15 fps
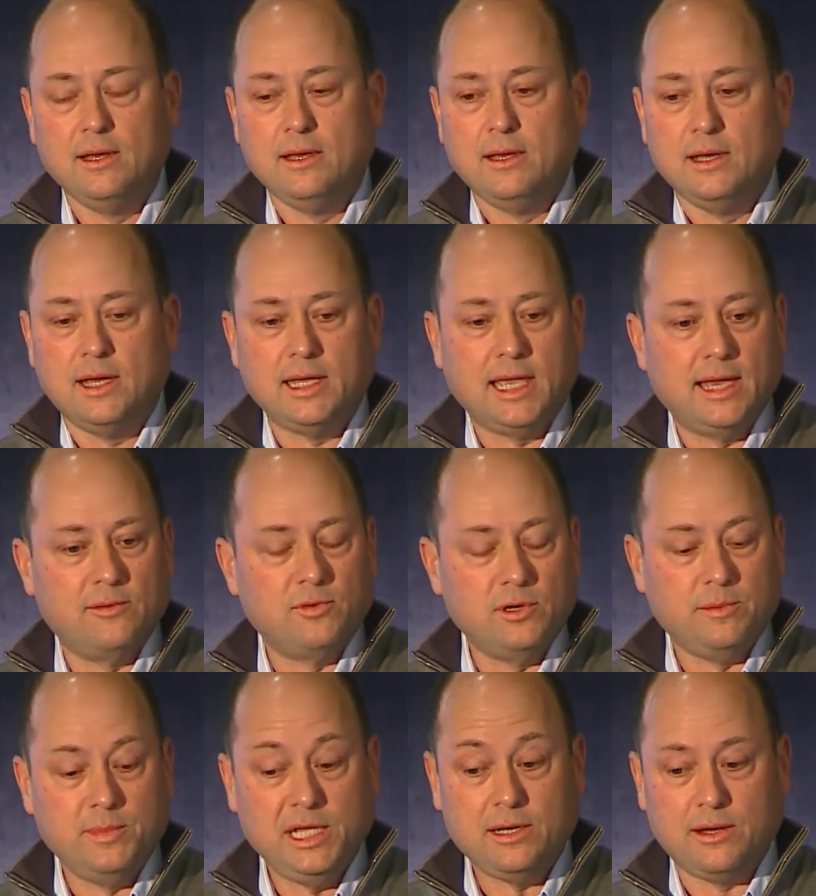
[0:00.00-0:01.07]
again,
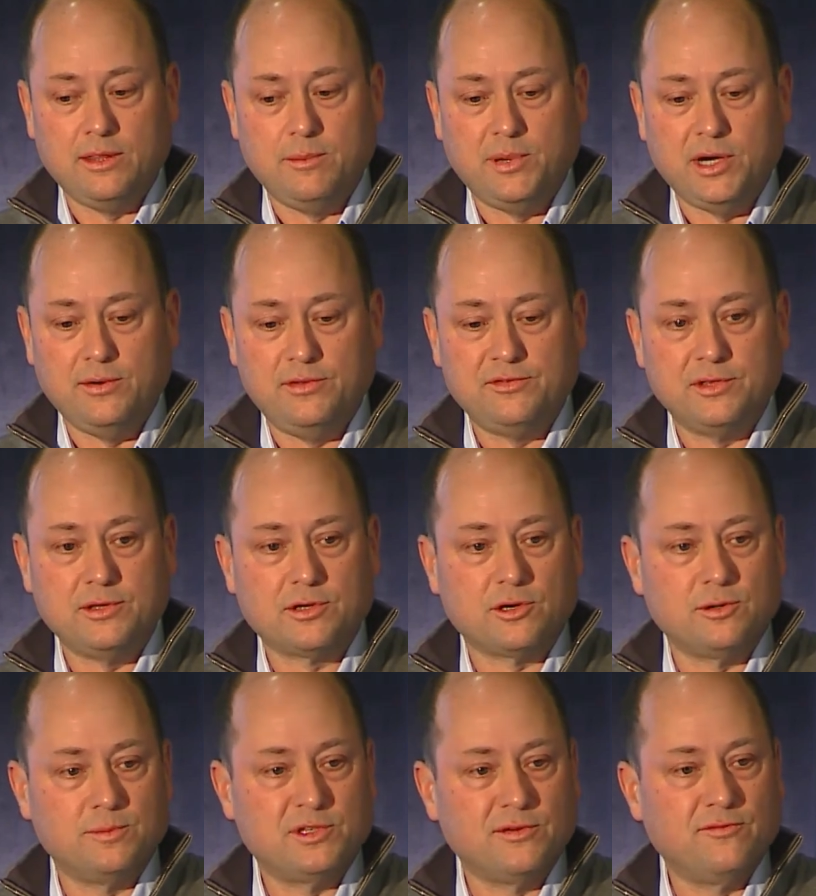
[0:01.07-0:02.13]
real meat on the bones in
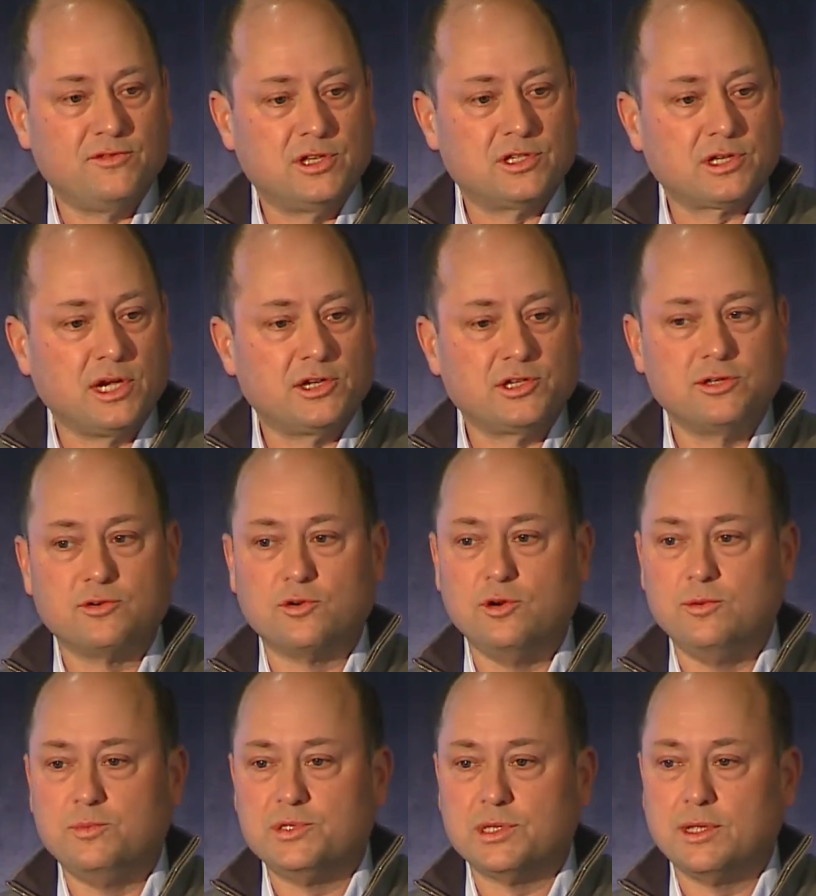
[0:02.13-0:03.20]
terms of discussion
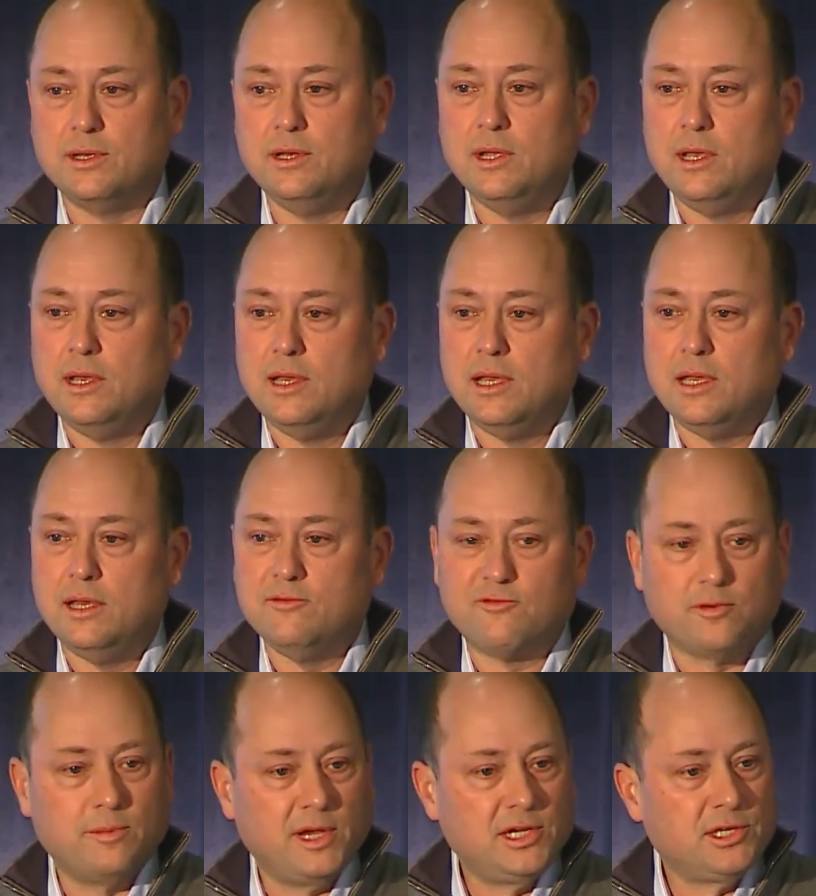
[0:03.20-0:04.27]
groups and
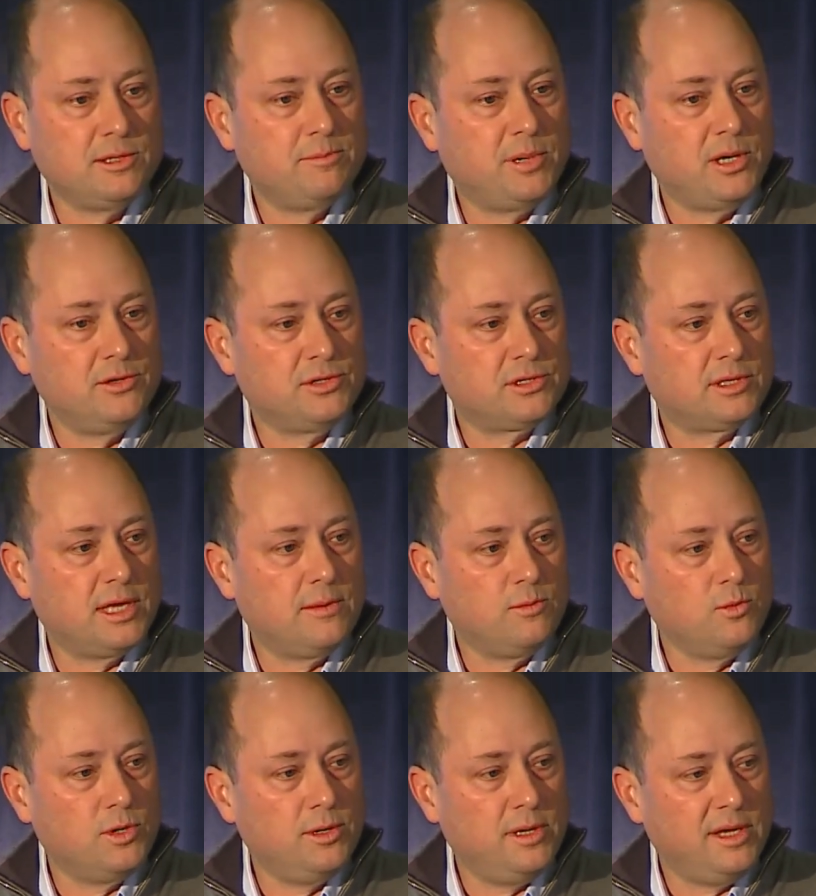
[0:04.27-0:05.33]
information posts that
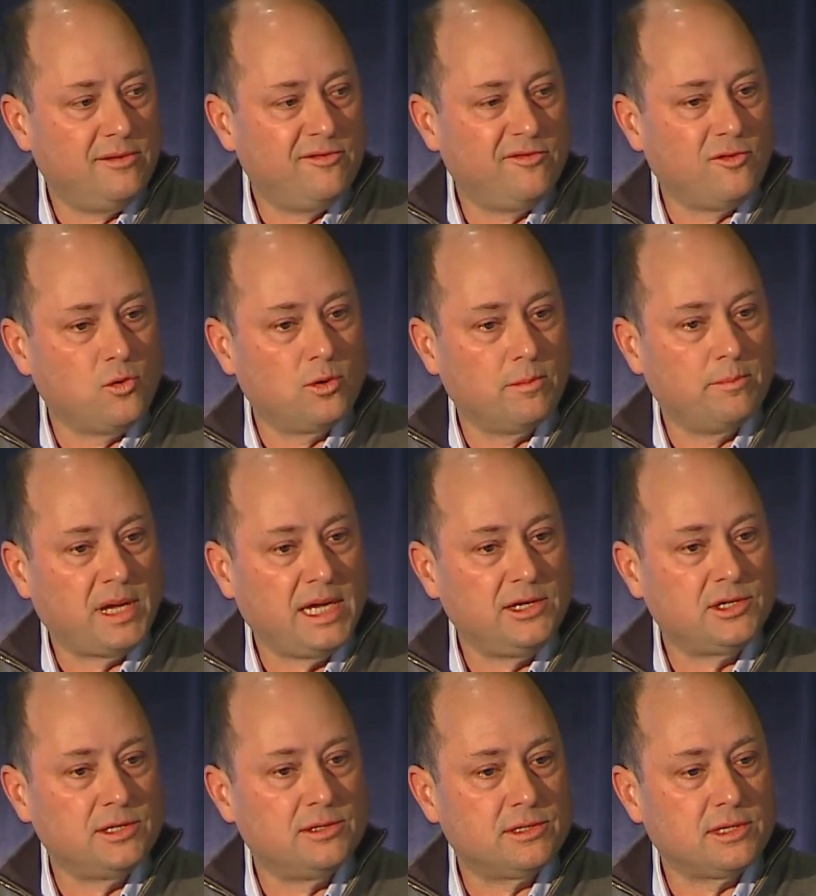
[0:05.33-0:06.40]
would inform
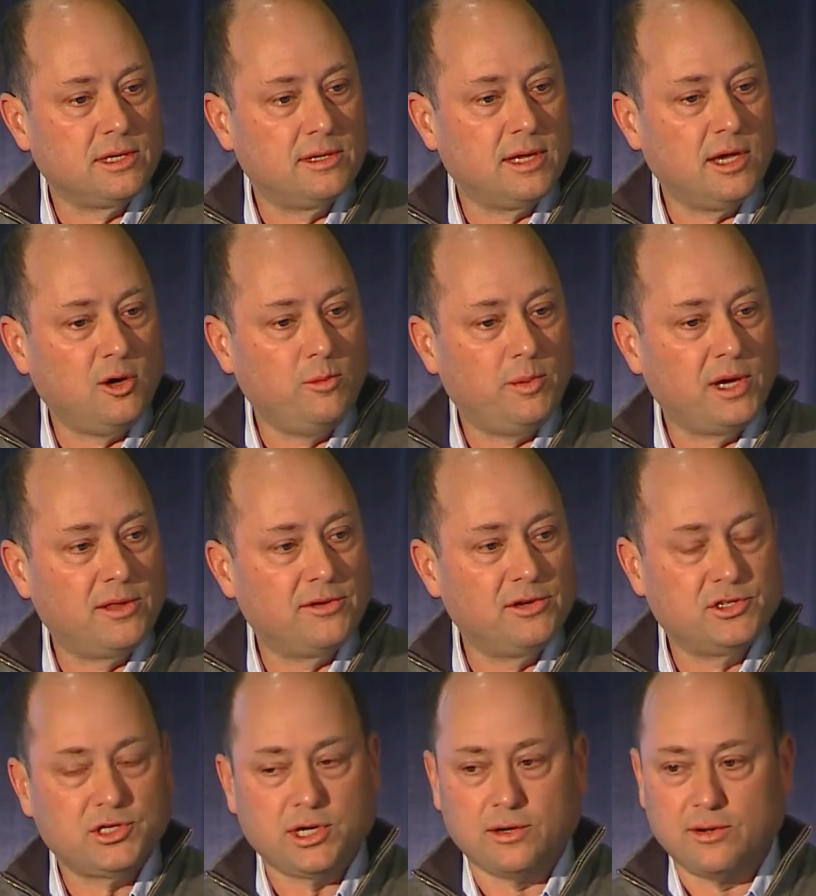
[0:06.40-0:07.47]
patients and help
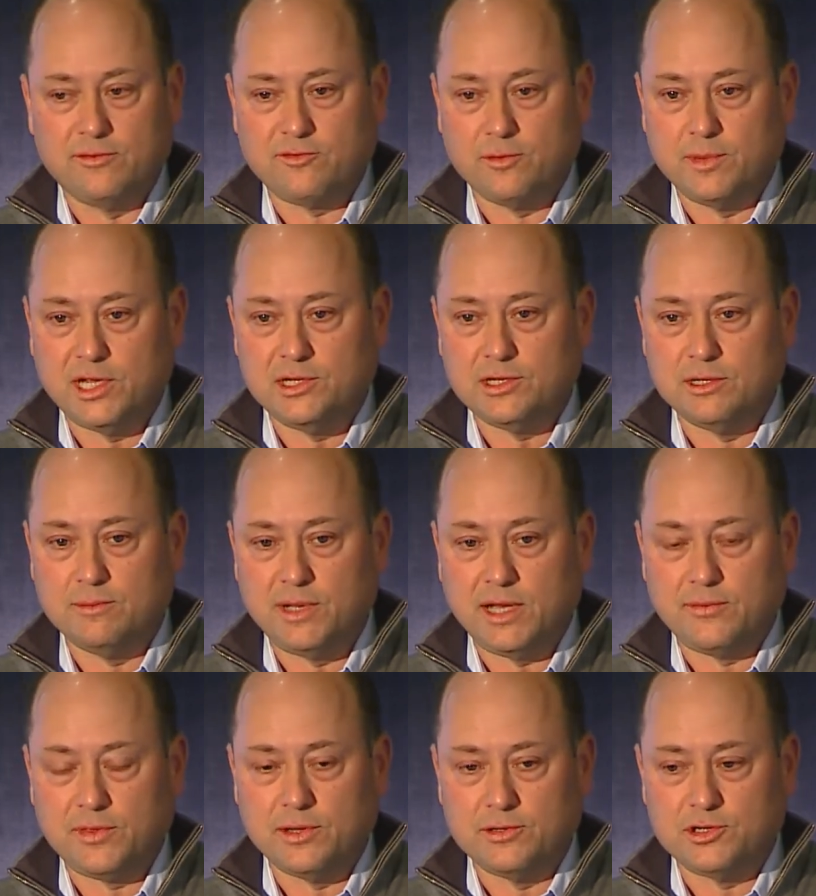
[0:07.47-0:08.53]
others share information
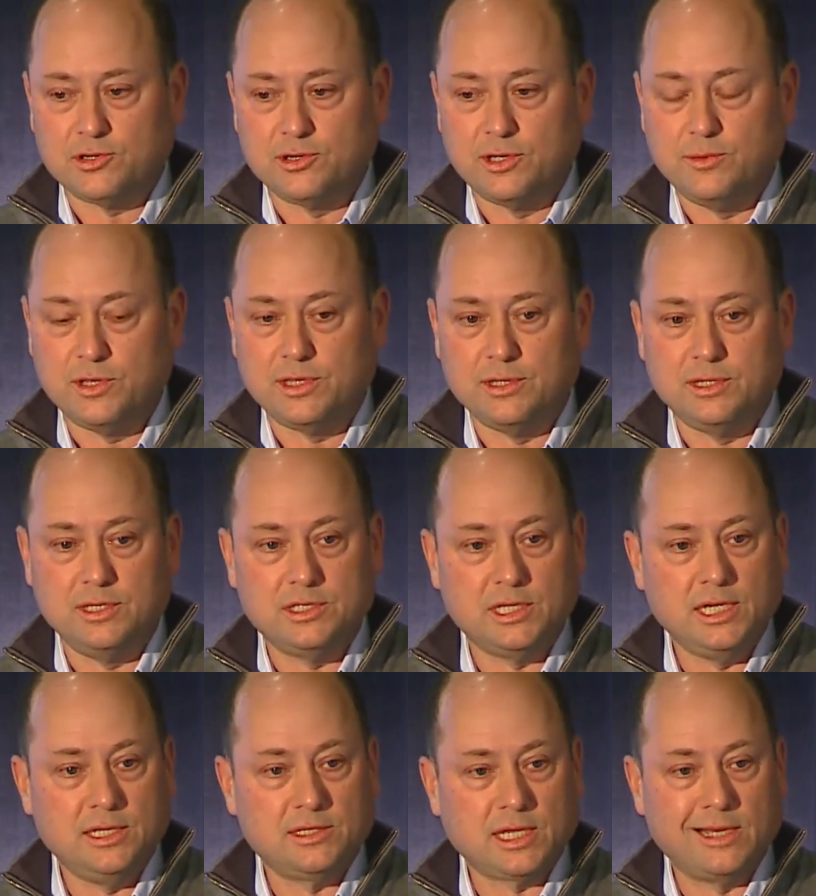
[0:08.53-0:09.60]
about their journey with the
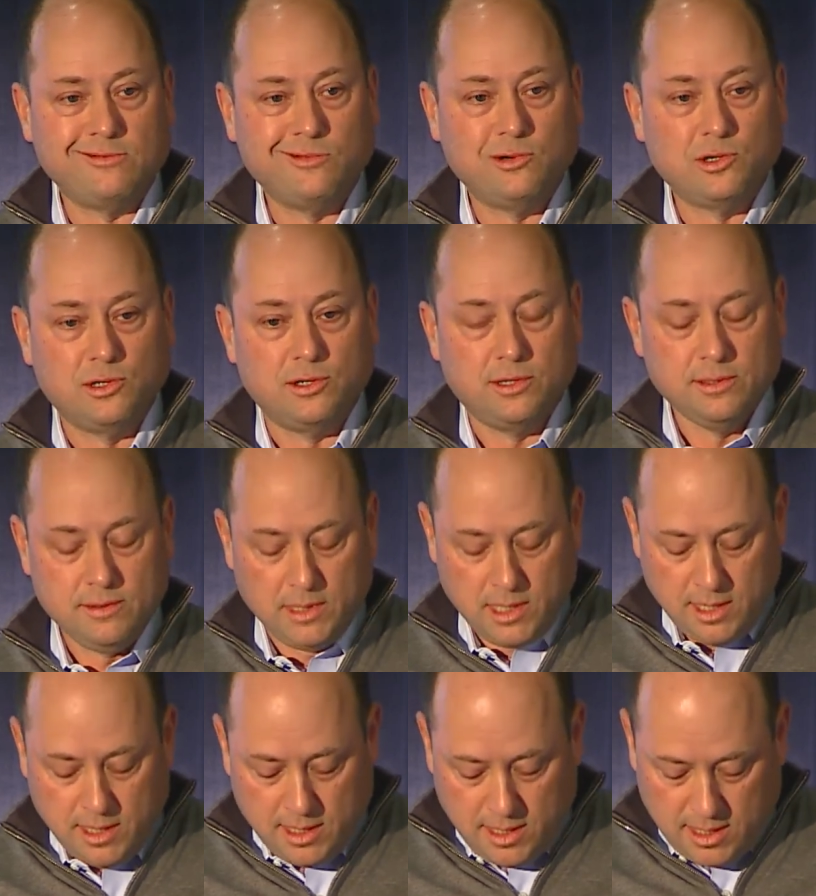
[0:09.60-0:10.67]
disease and learn.
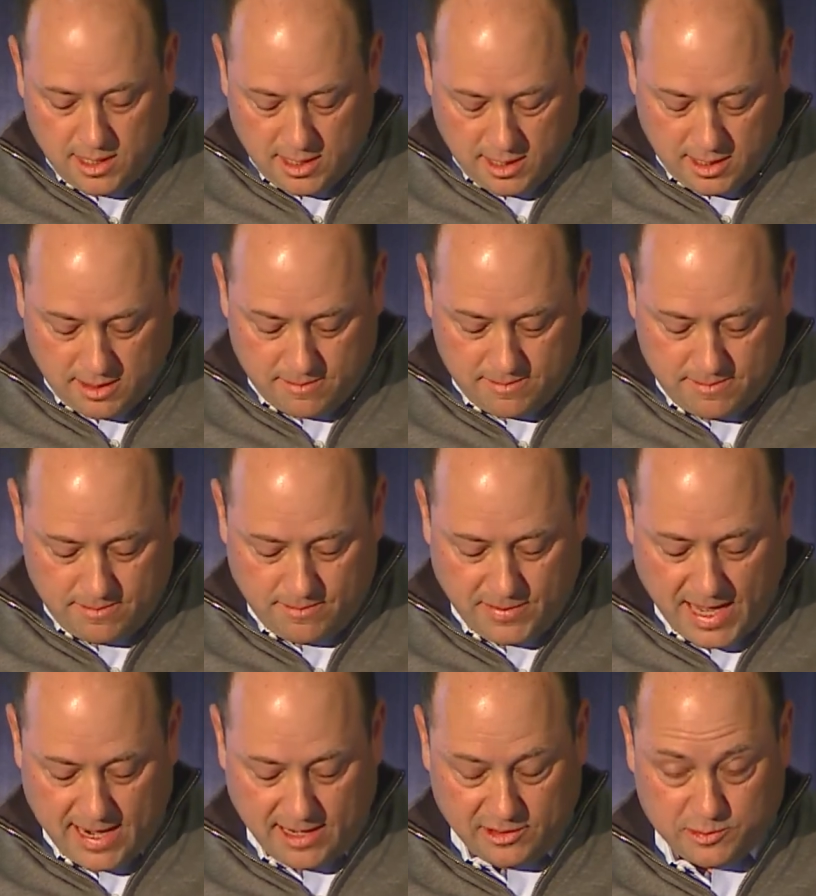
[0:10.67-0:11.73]

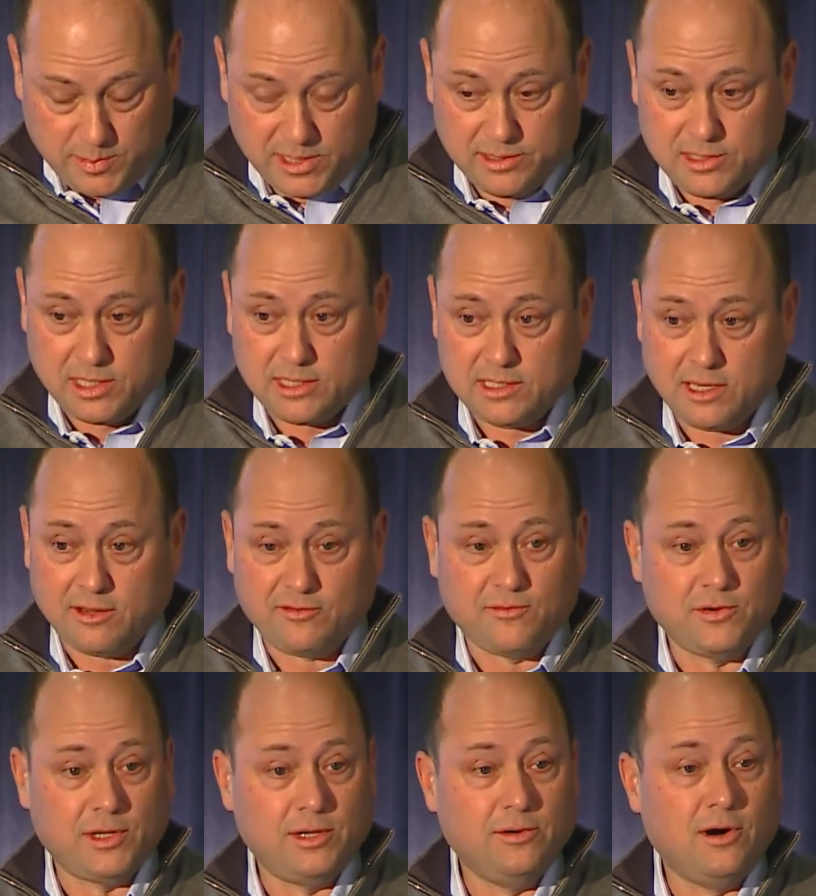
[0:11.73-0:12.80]
That has been
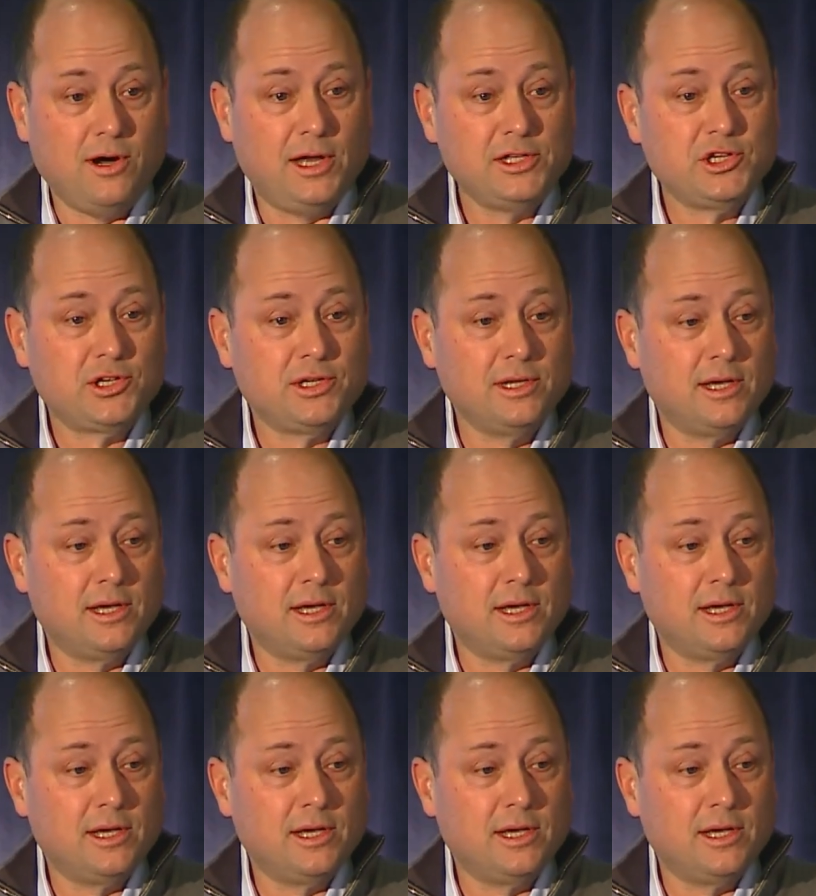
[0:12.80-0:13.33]
successfully launched.